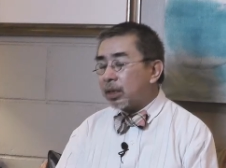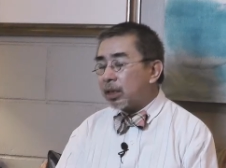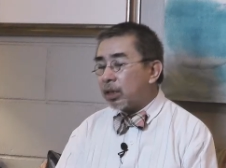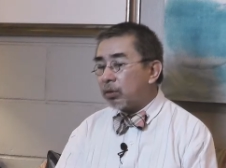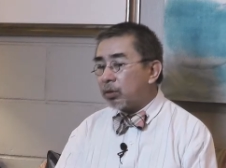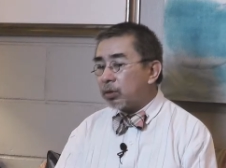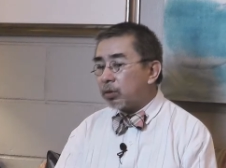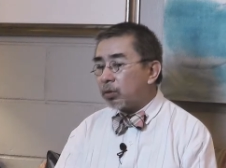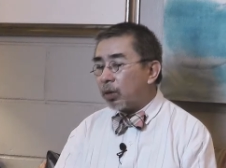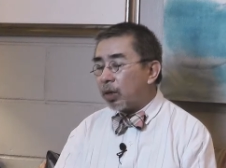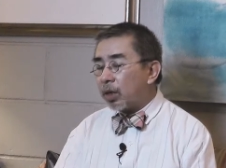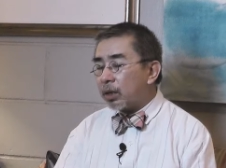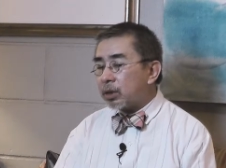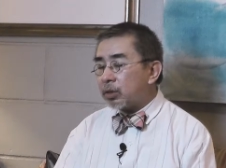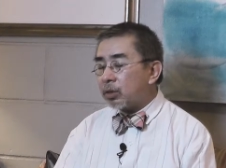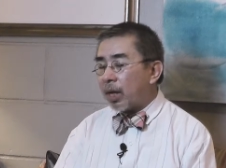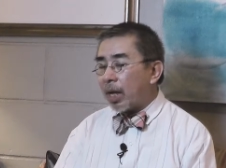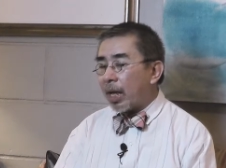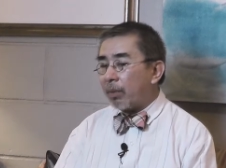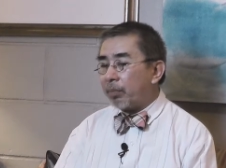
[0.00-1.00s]
you would want to
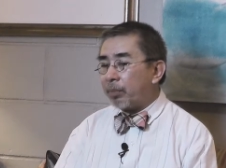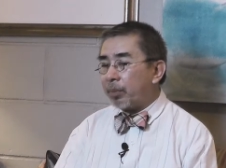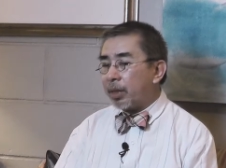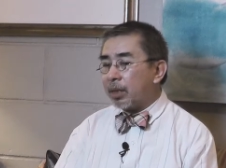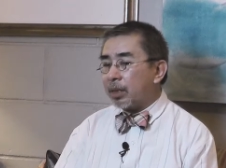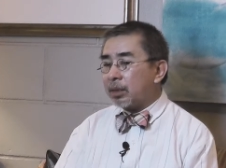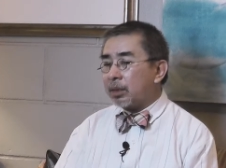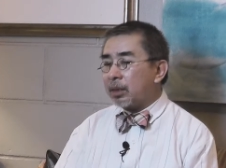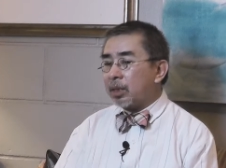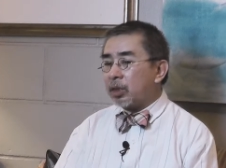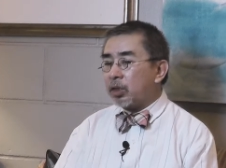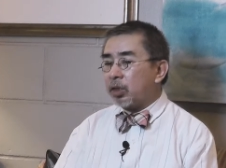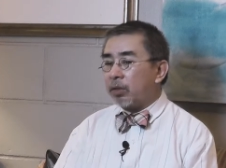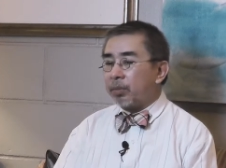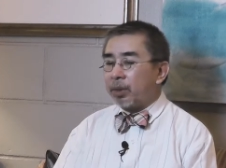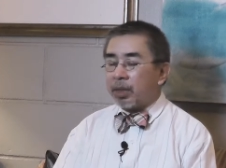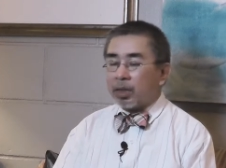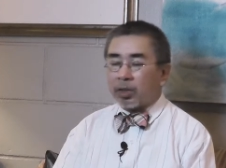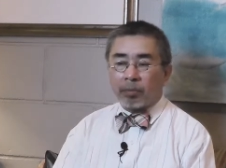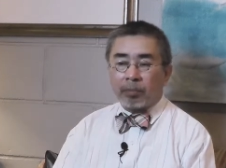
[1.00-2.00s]
happen is that you're
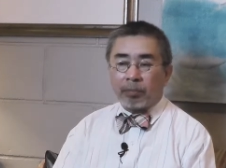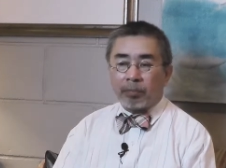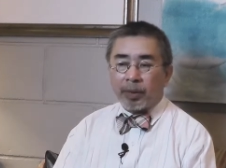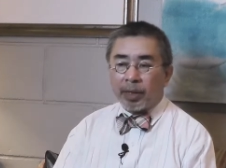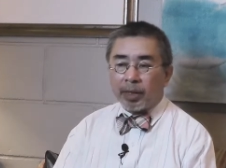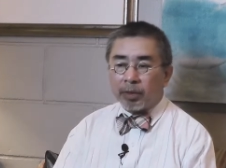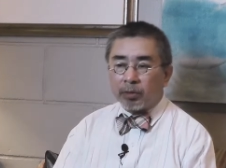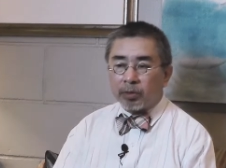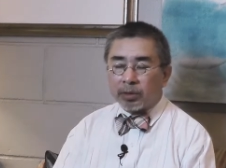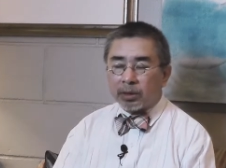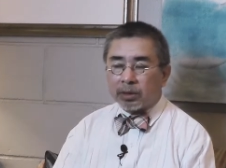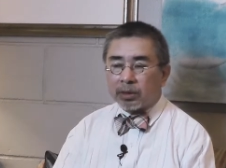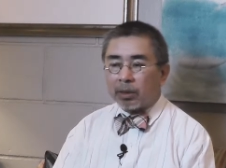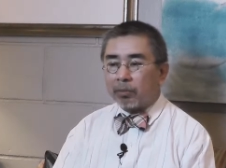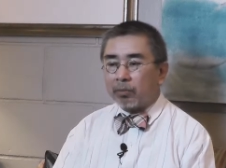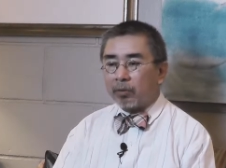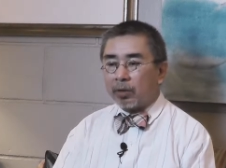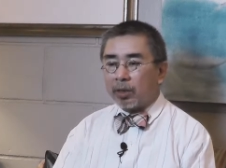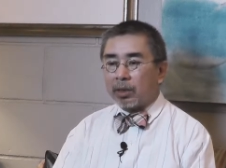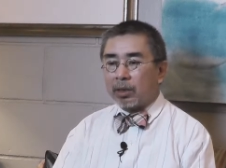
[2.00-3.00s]
being compared with
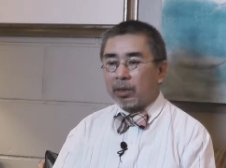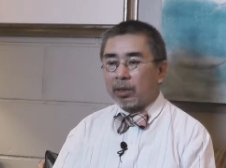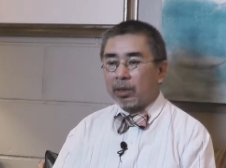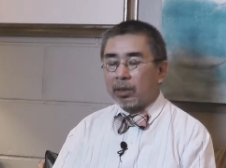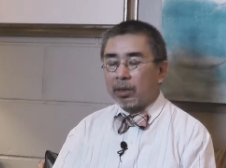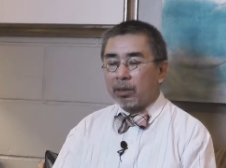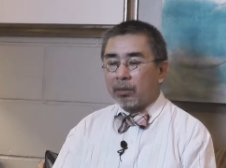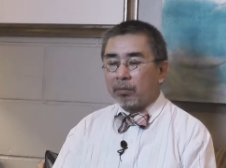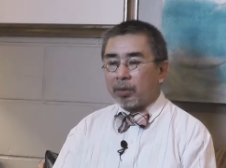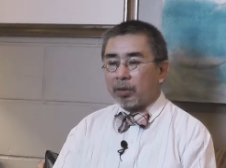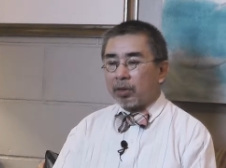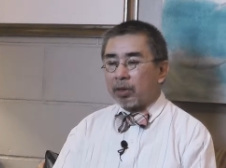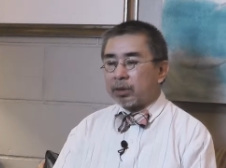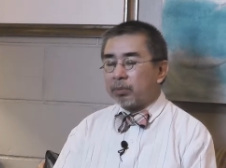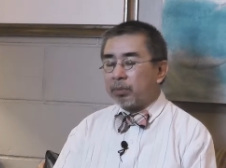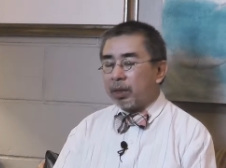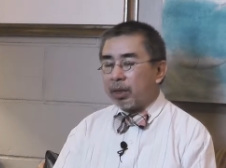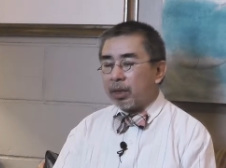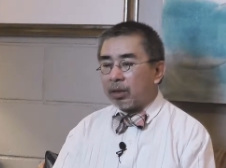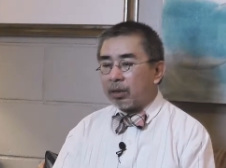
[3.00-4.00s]
someone, because
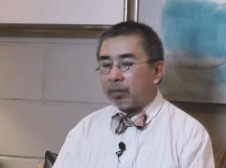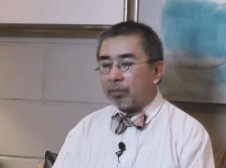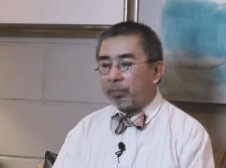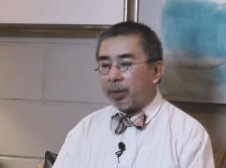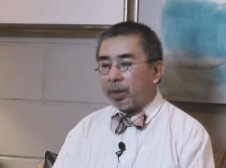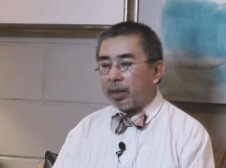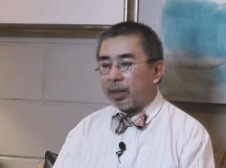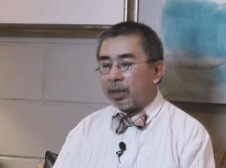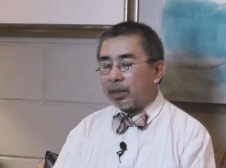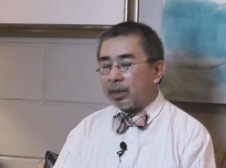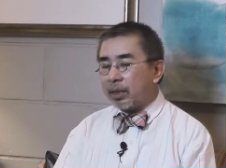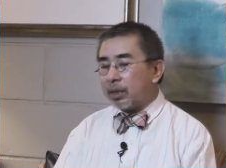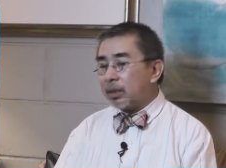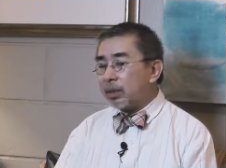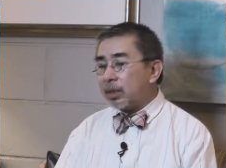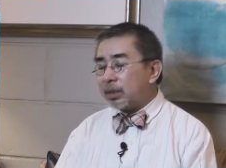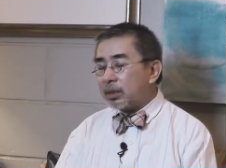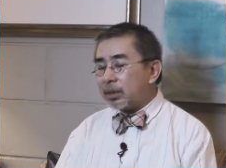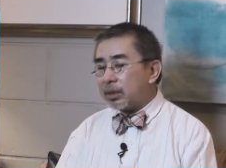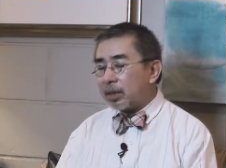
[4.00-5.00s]
being compared in
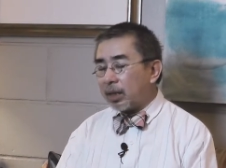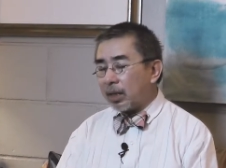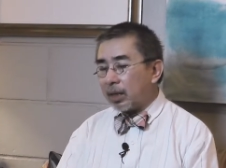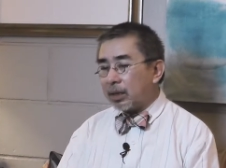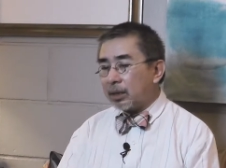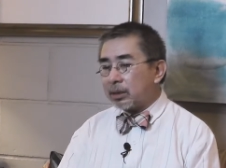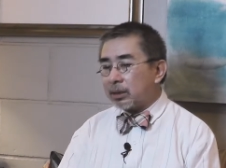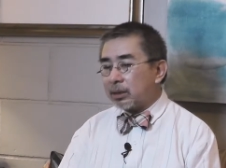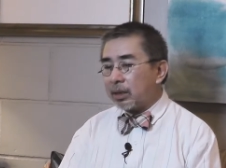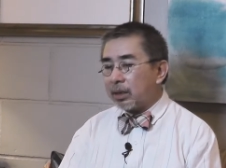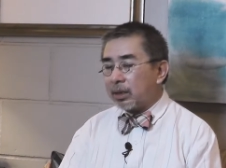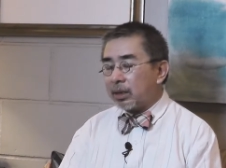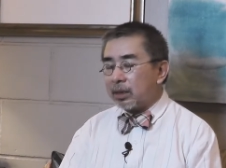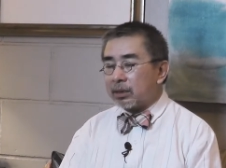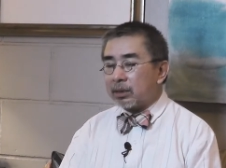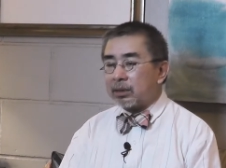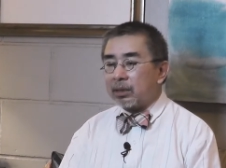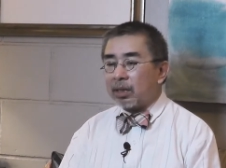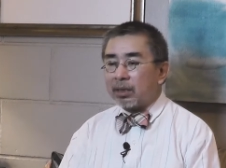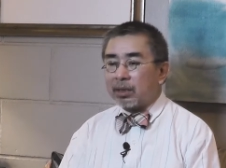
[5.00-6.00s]
this case
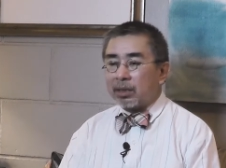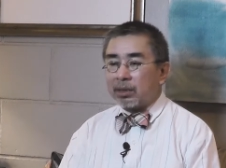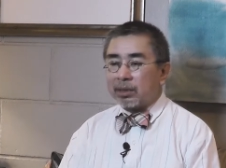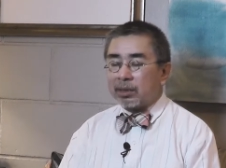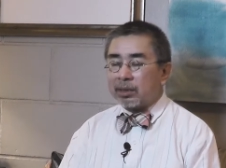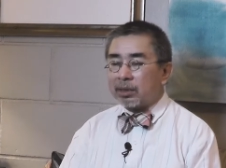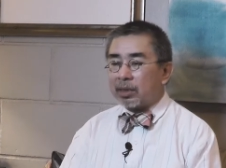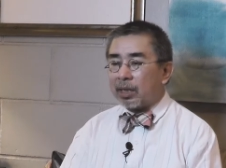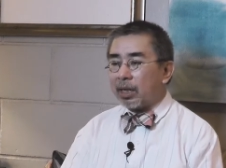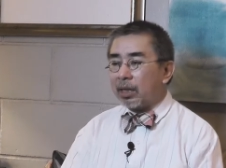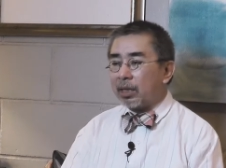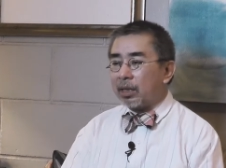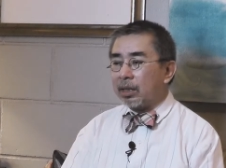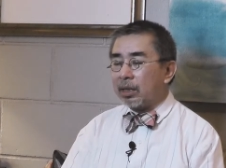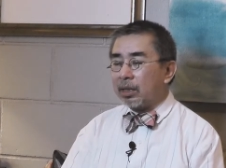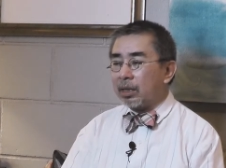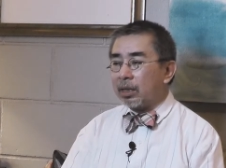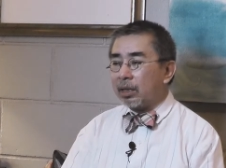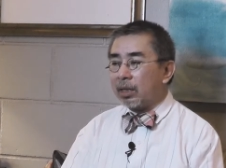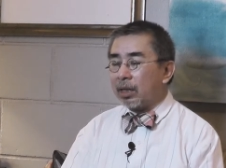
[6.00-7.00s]
is not
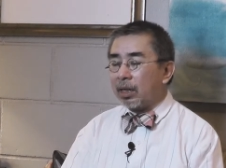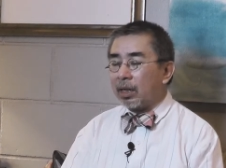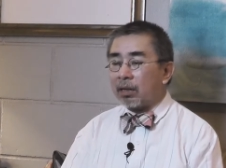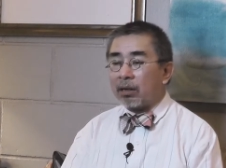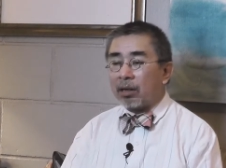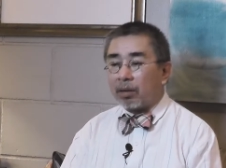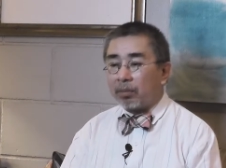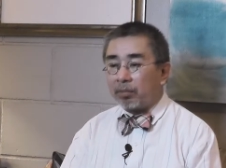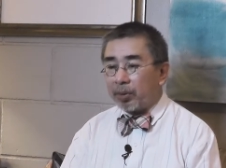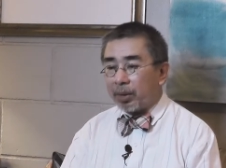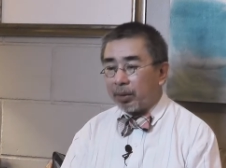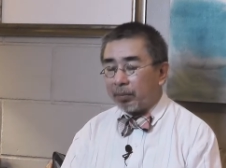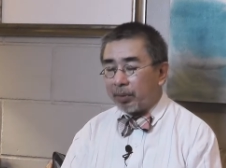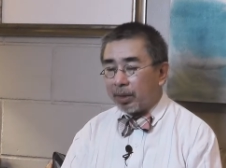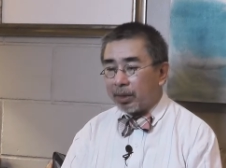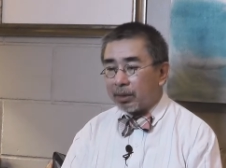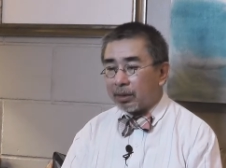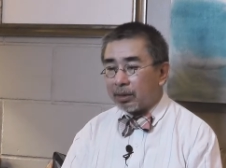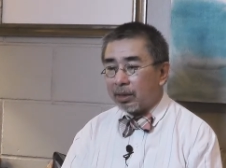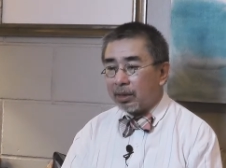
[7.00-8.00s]
necessarily a compliment.